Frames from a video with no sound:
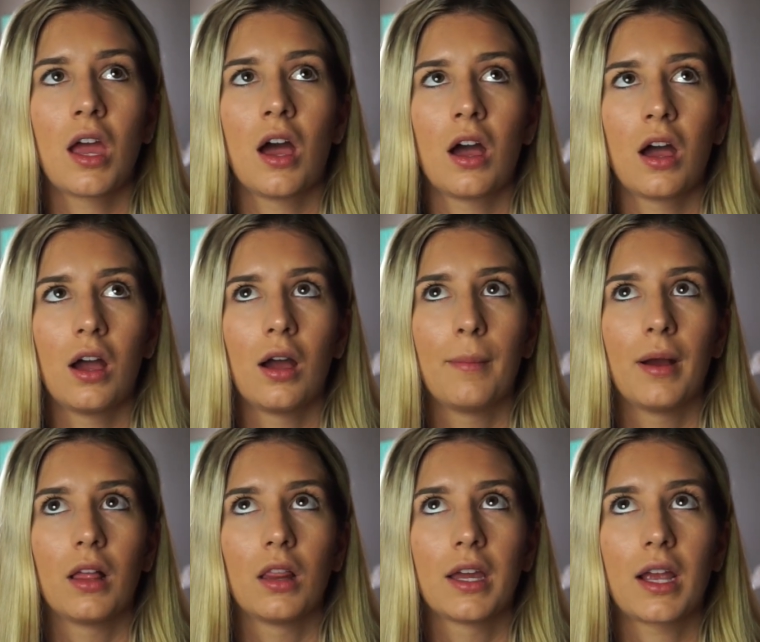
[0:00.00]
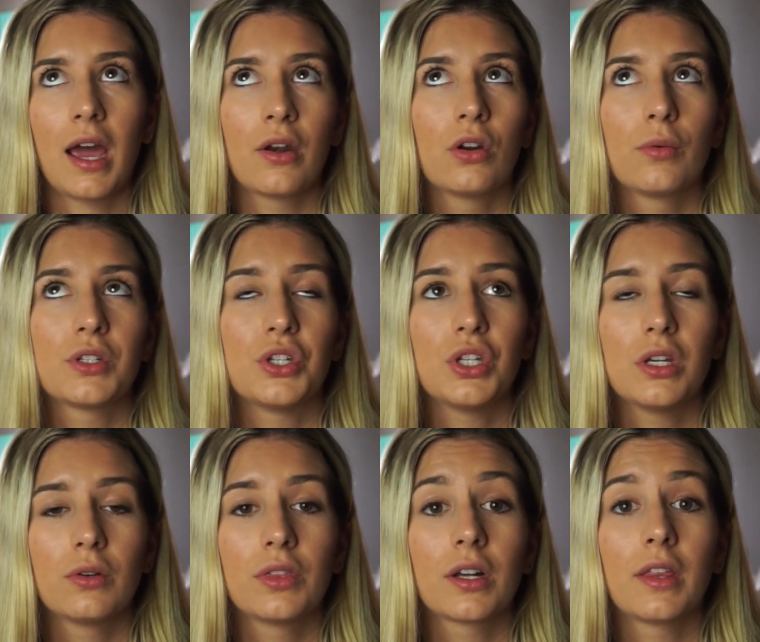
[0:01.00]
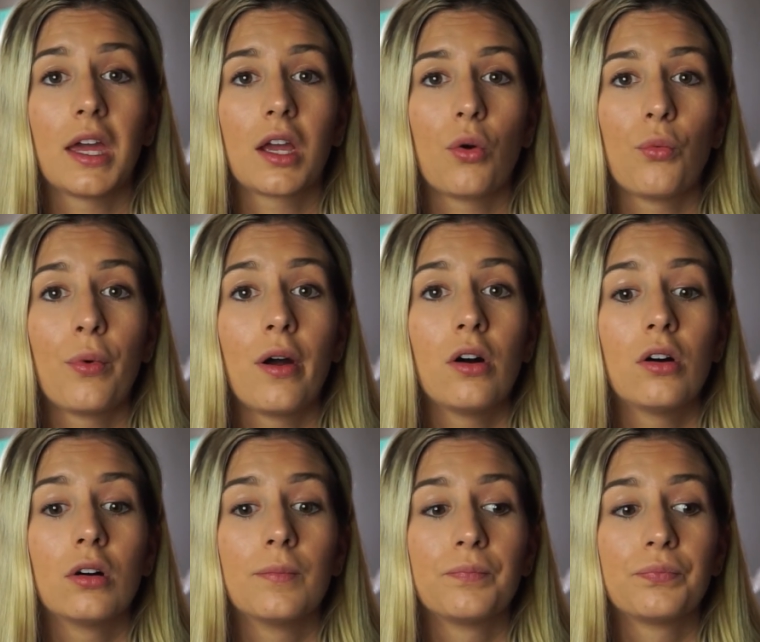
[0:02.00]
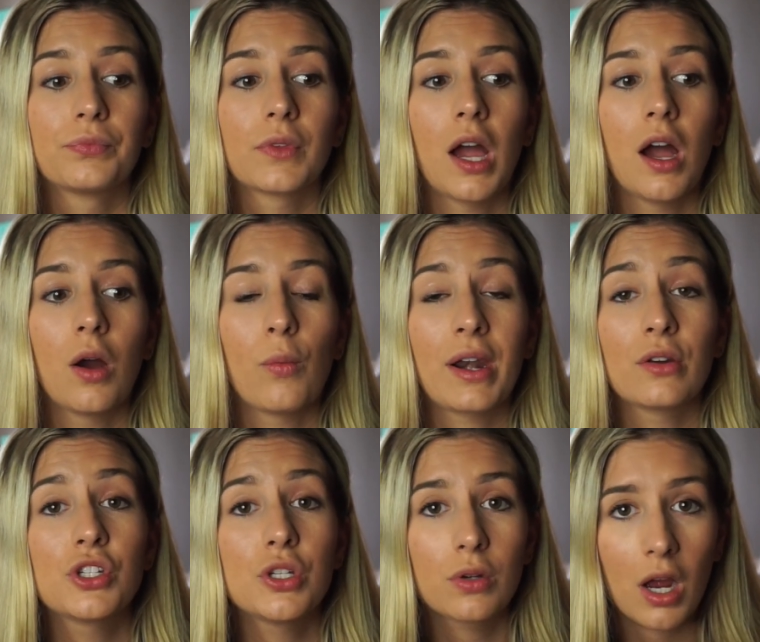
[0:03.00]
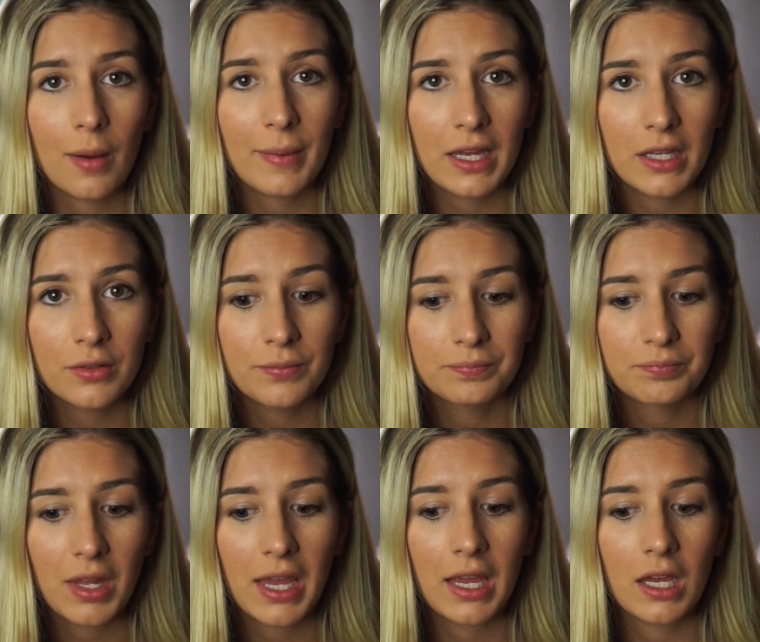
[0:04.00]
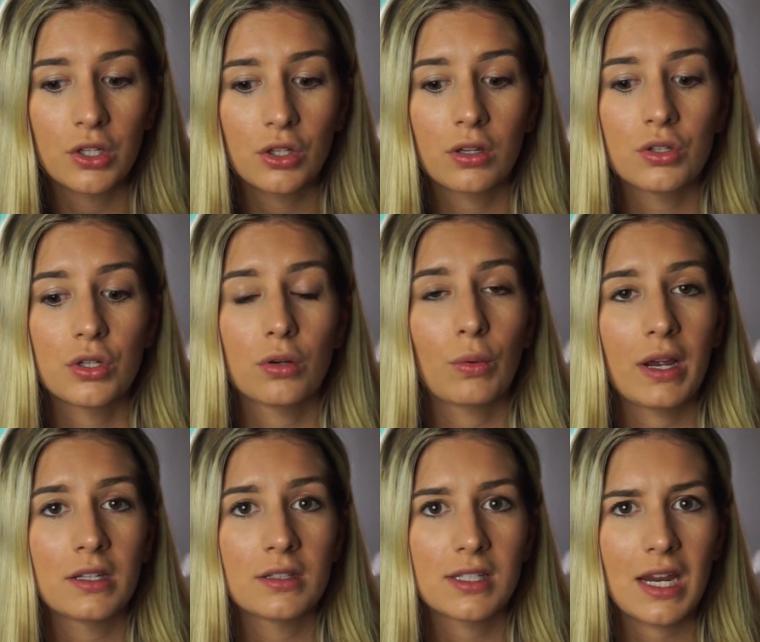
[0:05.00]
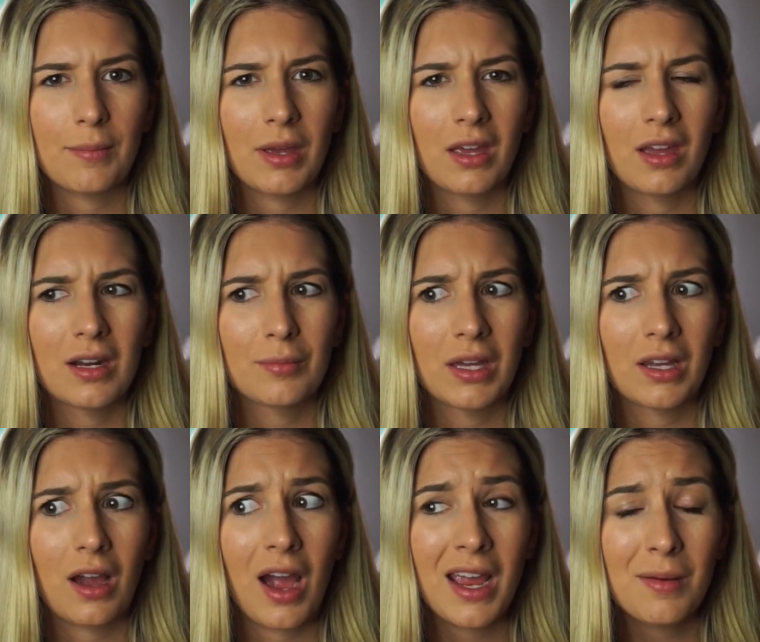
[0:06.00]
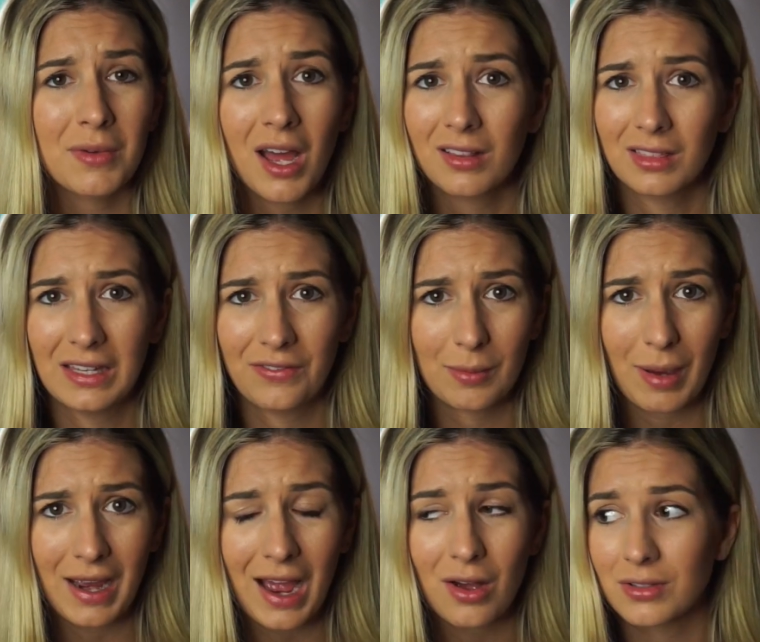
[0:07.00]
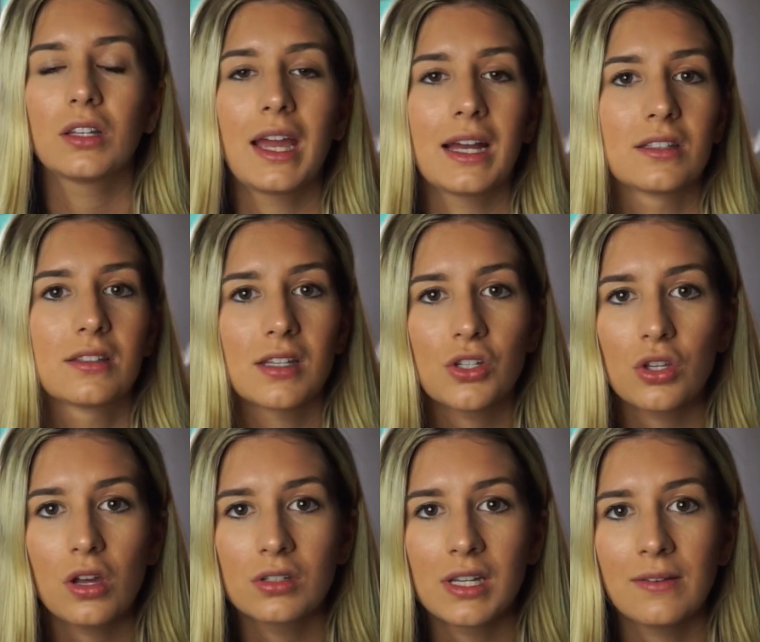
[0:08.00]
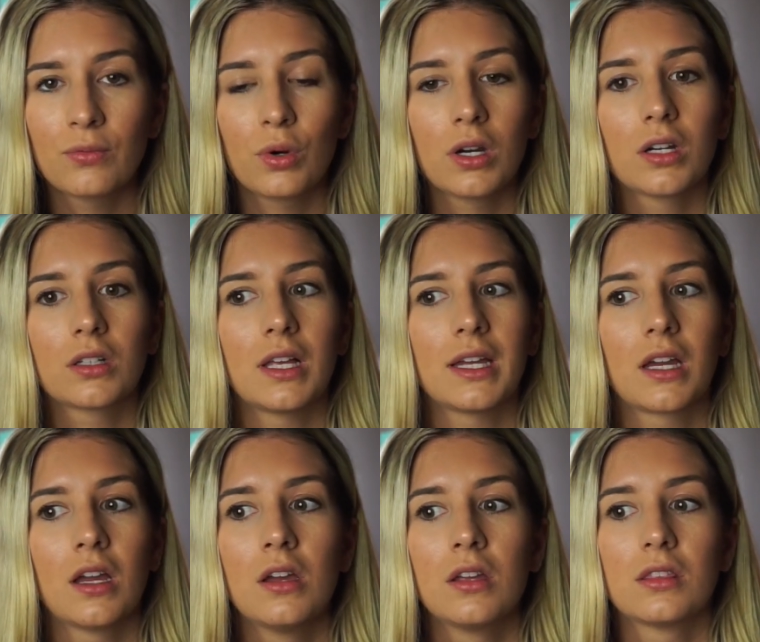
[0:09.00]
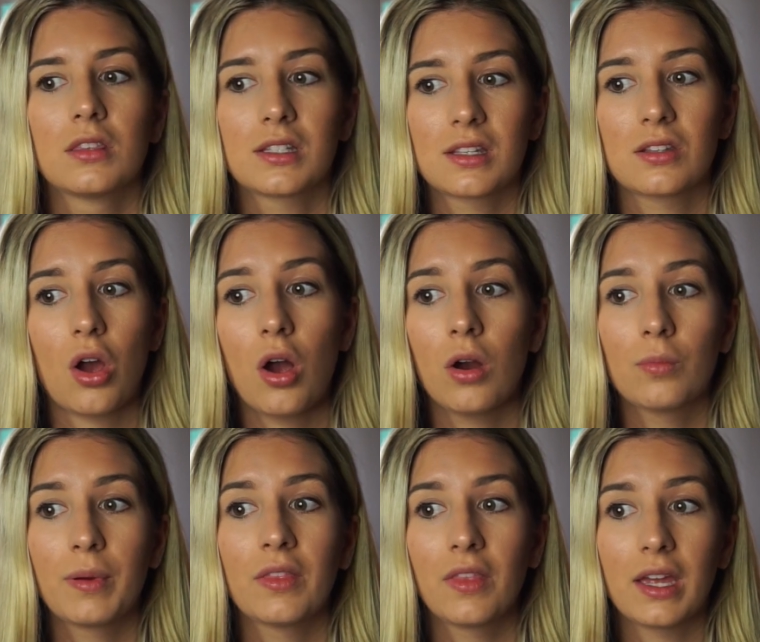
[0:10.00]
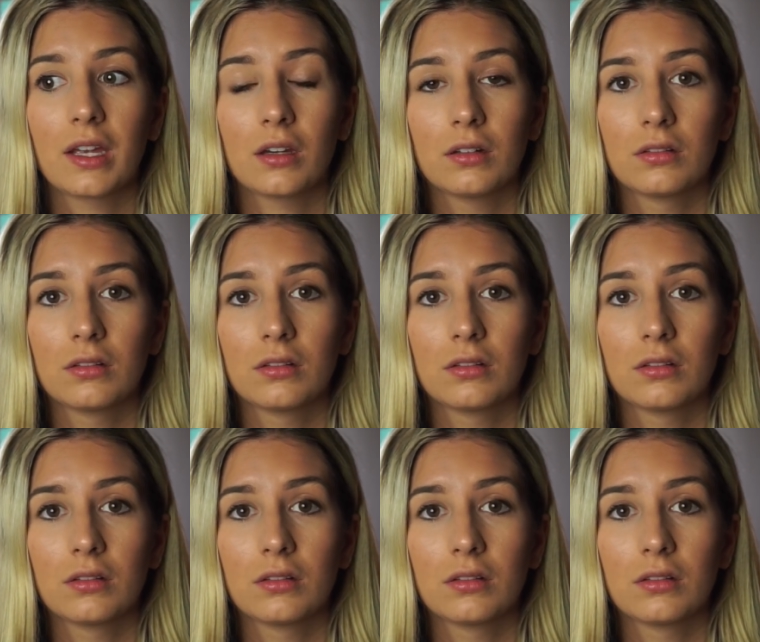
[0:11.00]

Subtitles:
Like, I don't know what to do. And they're like, well, why don't you come in and you can do a written statement. And I'm like, I am not leaving my house. I had such a long day of work. Like, this has all been like